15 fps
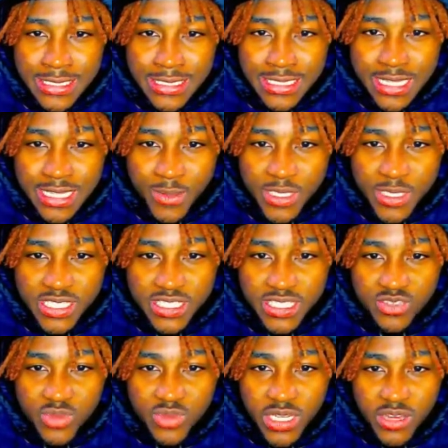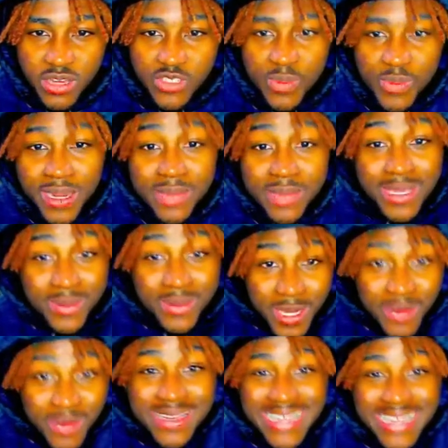Let's get this window. Spot up. There we
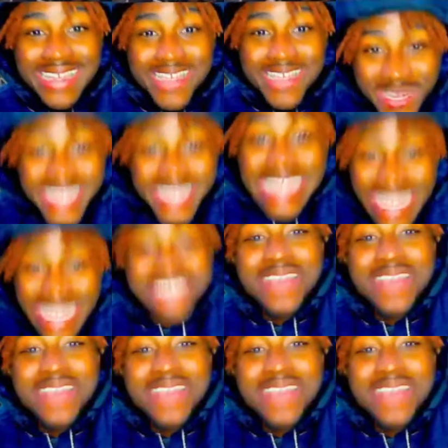go. Greed, that's what I'm